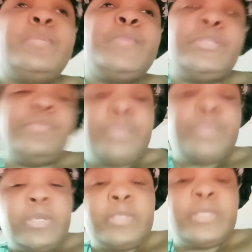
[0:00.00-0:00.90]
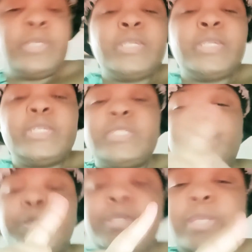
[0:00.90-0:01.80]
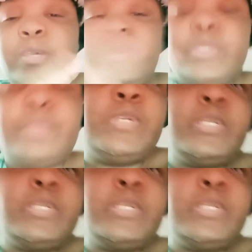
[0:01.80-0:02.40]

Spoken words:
my new vlog. It's up right now if you